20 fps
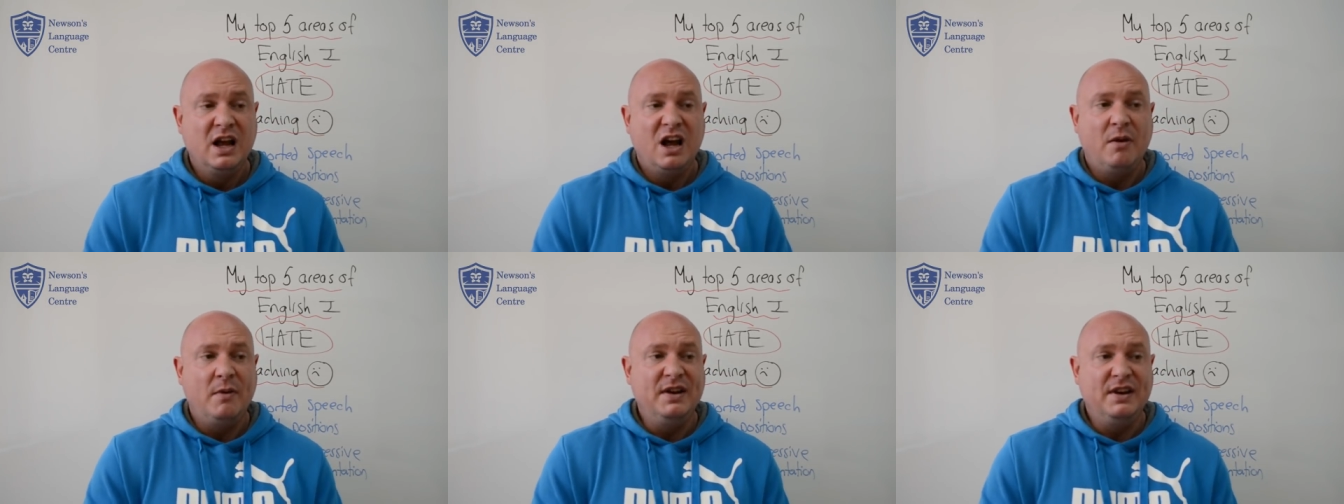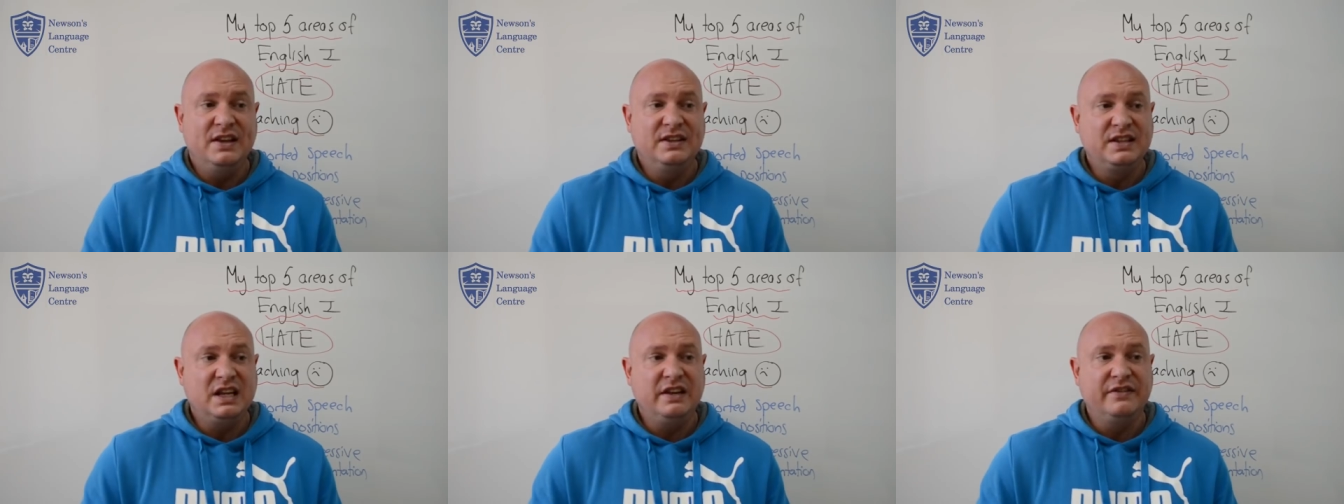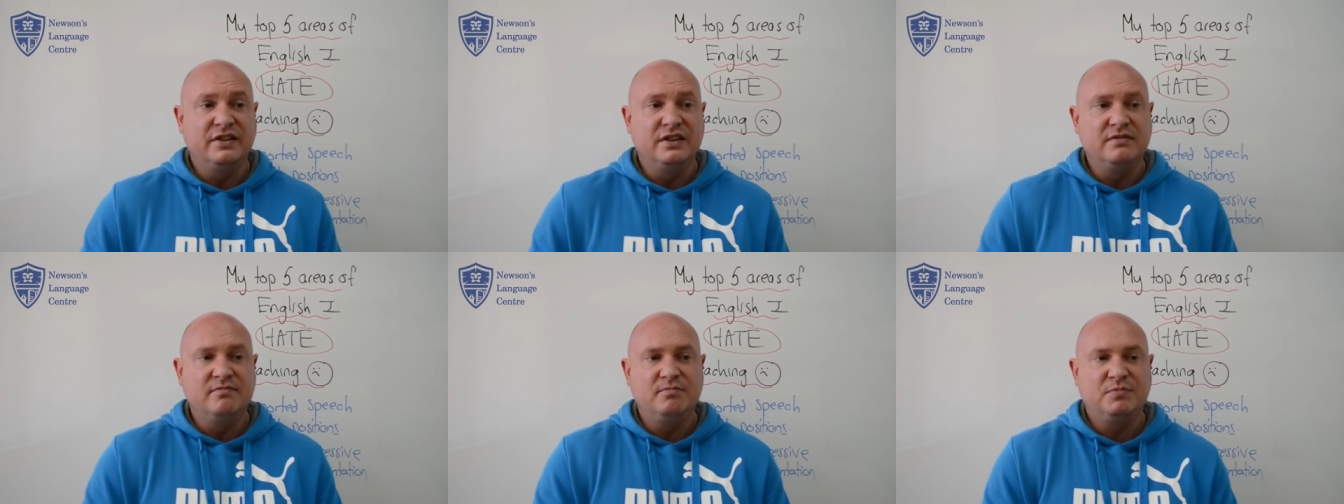I mean, there's
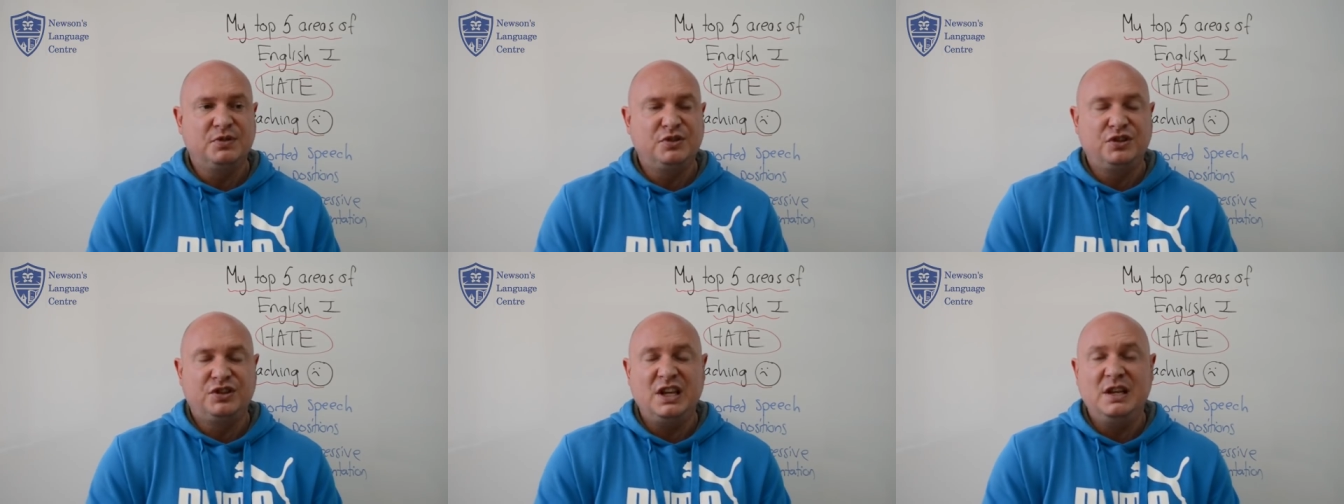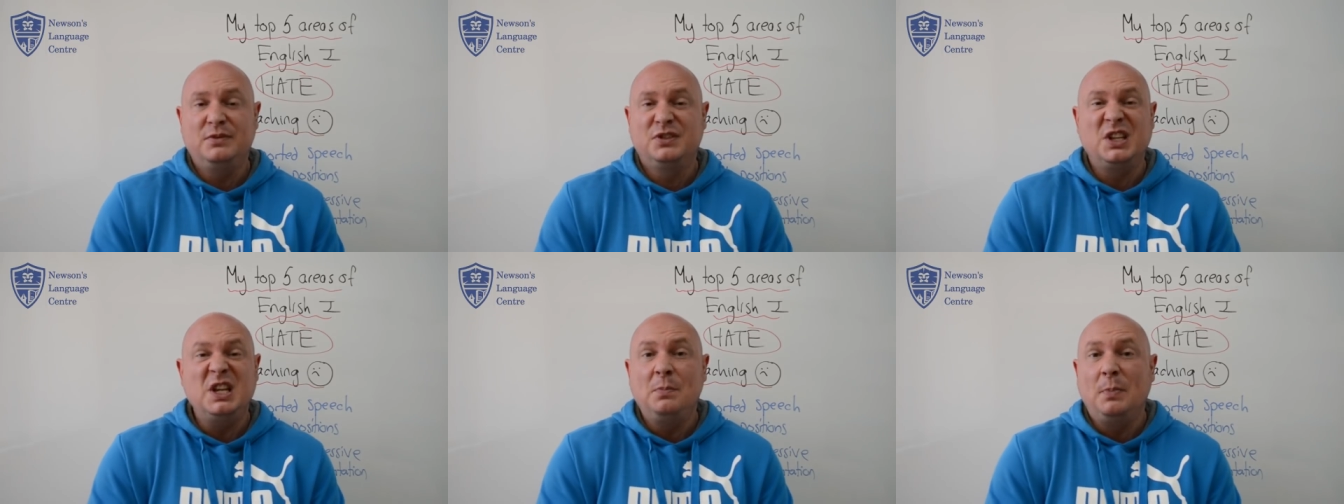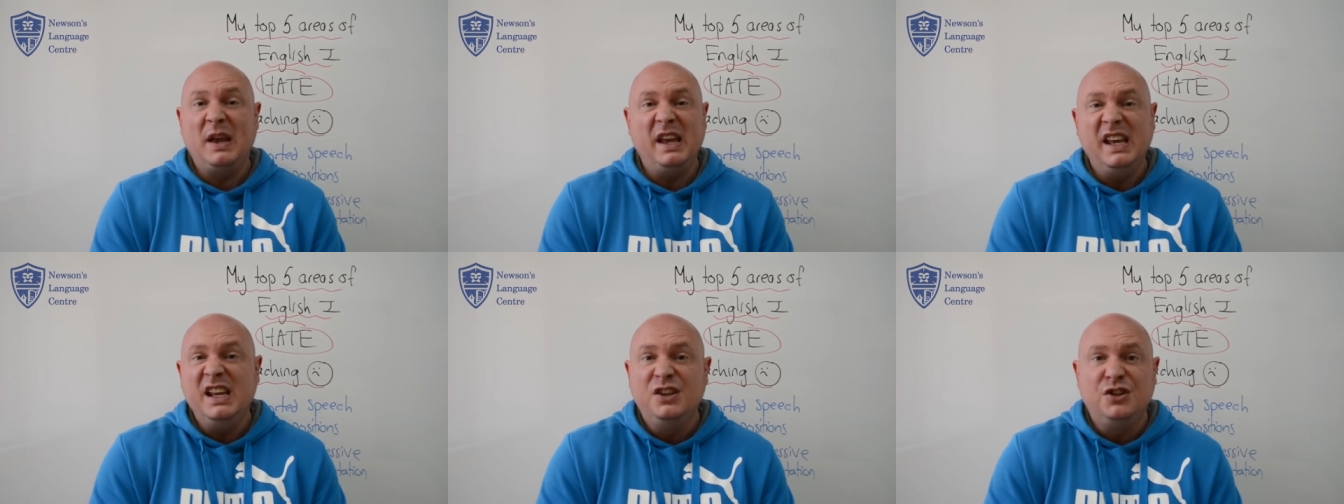even
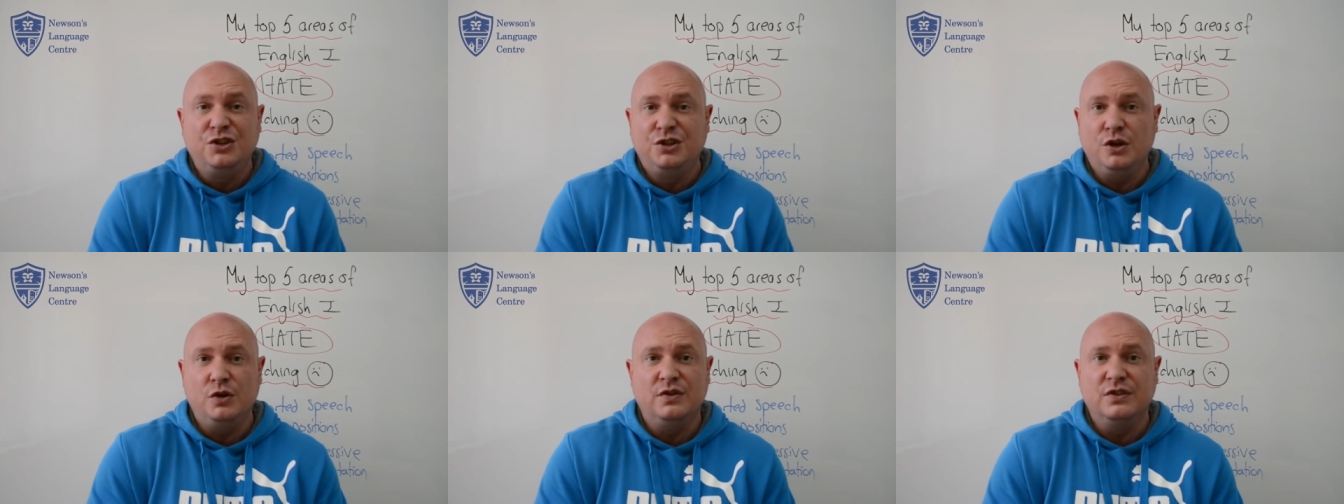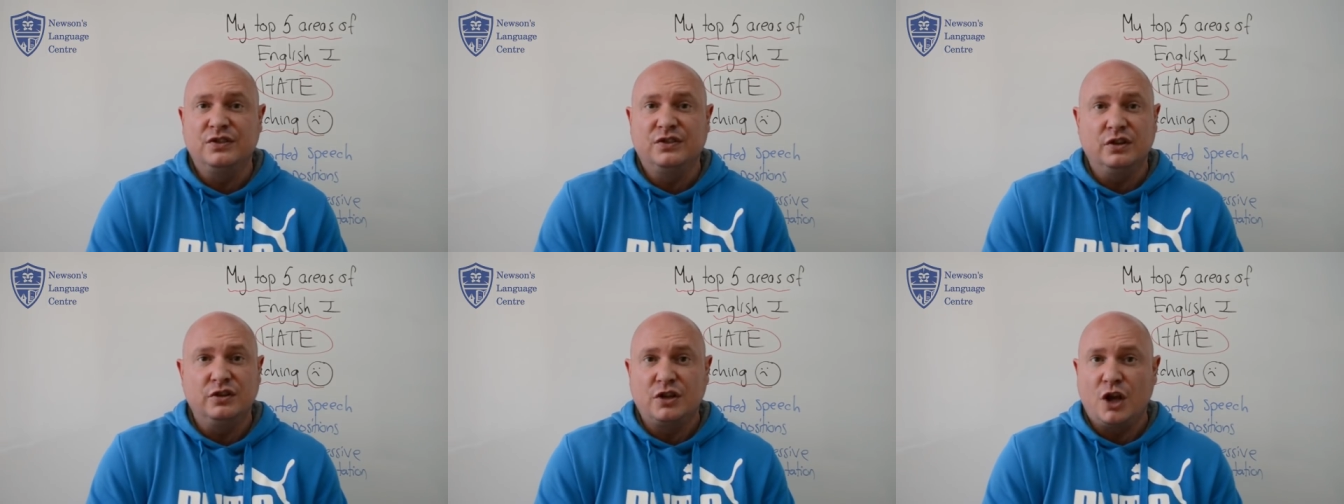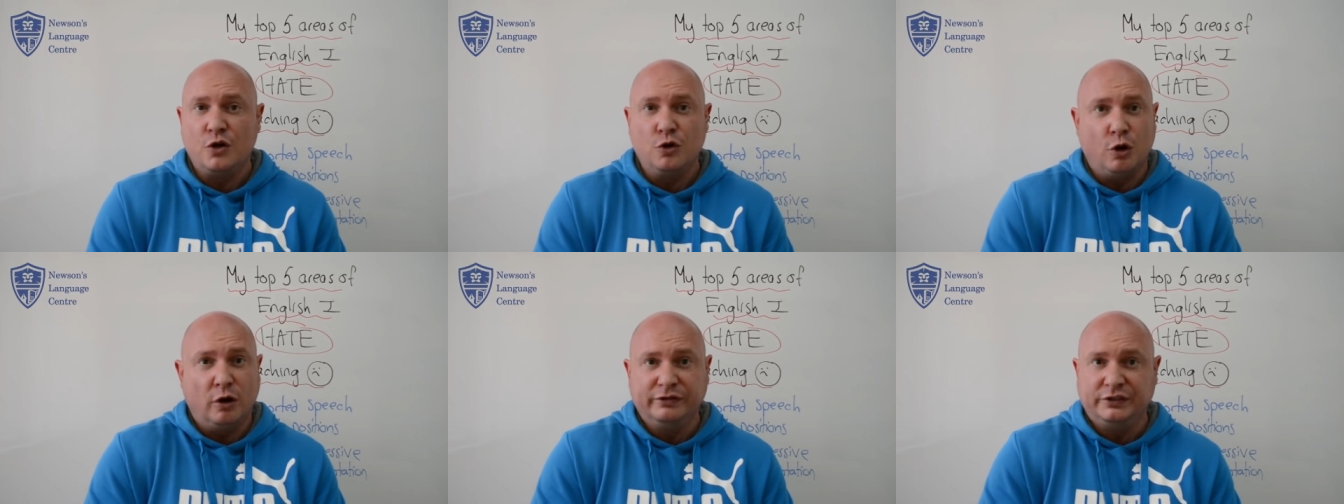CPE students that
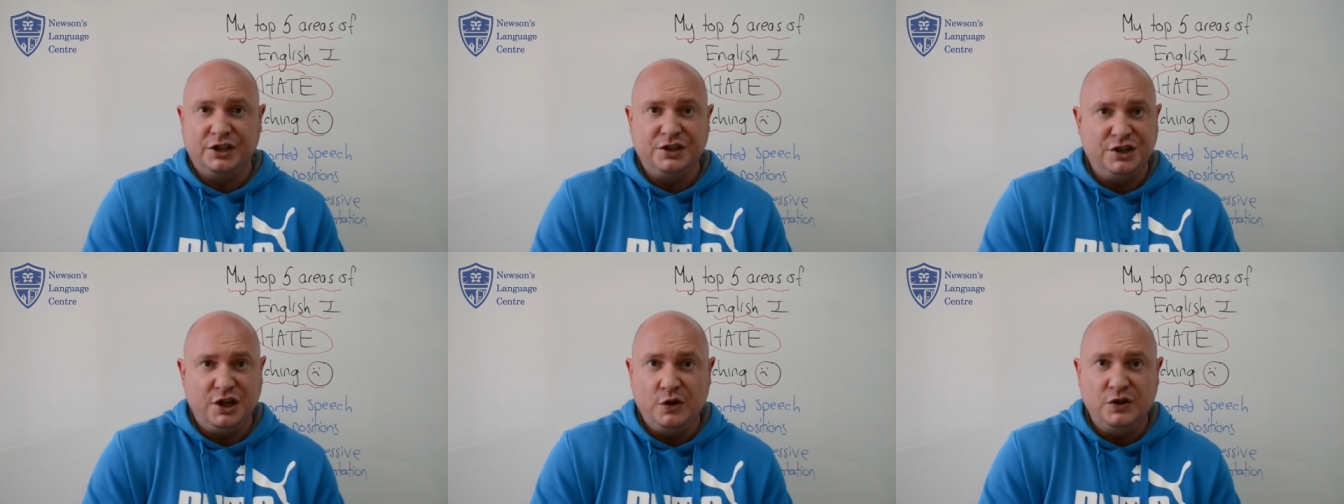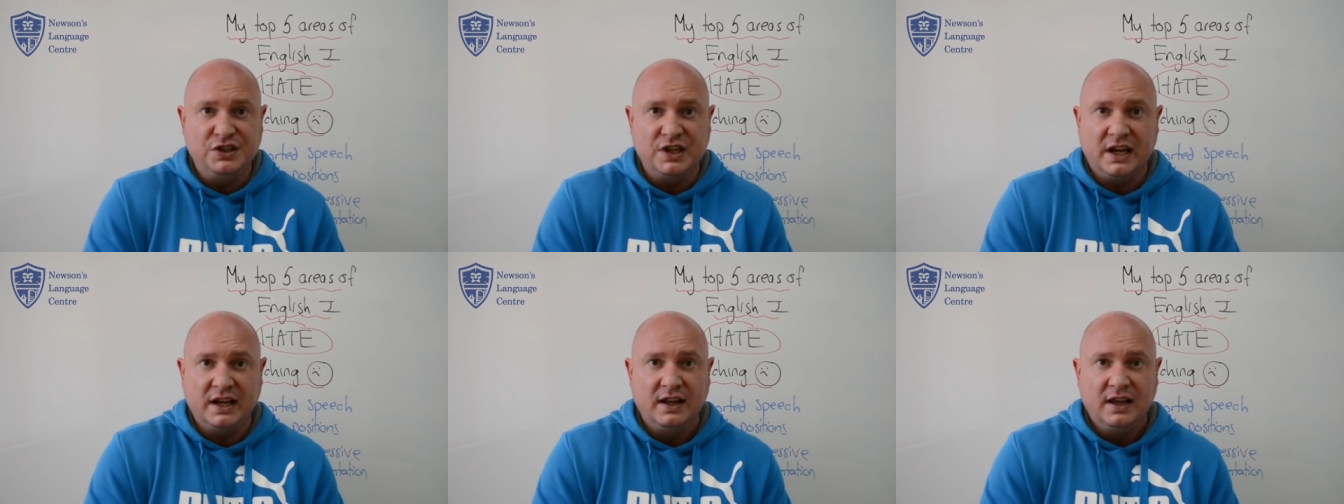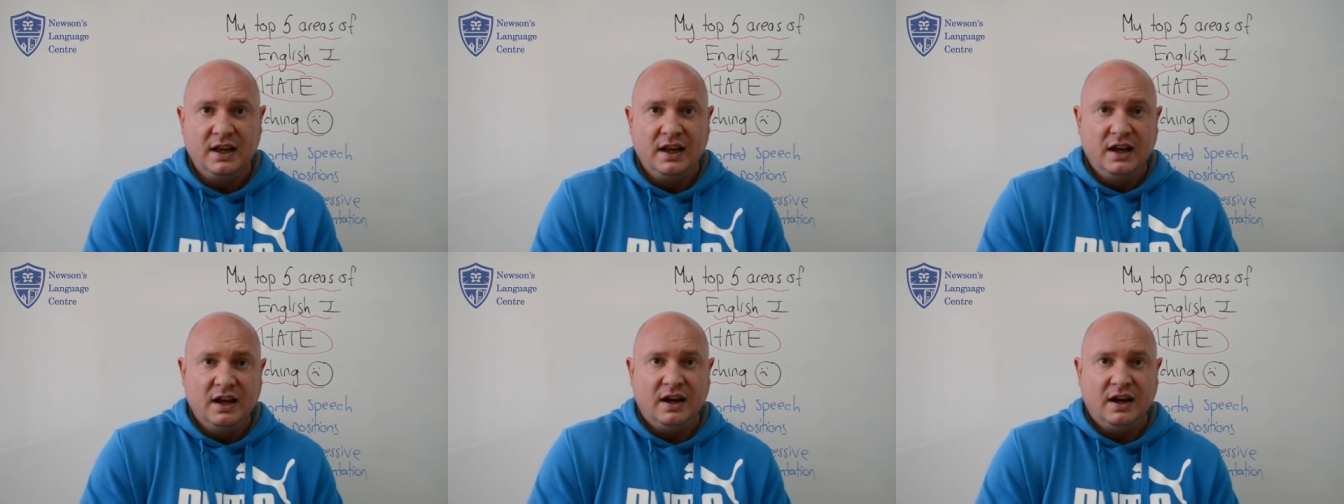don't often use it.